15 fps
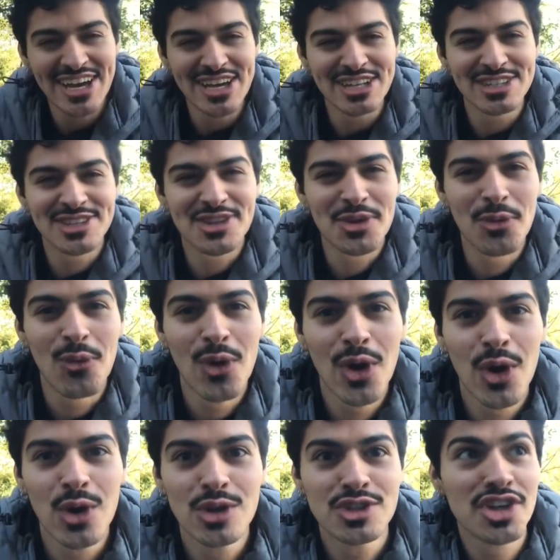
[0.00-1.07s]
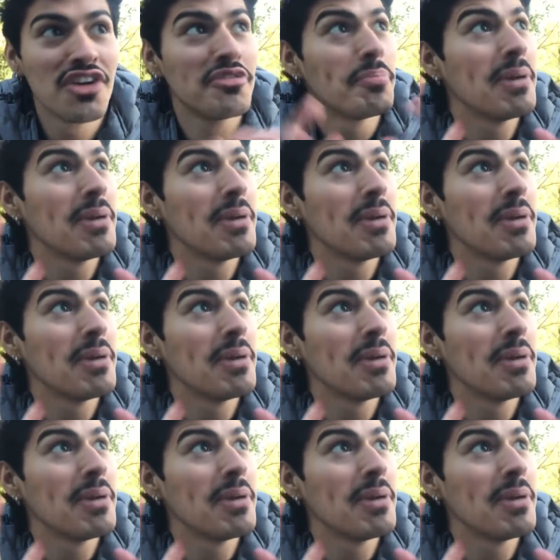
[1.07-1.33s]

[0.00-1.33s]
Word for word: to the world of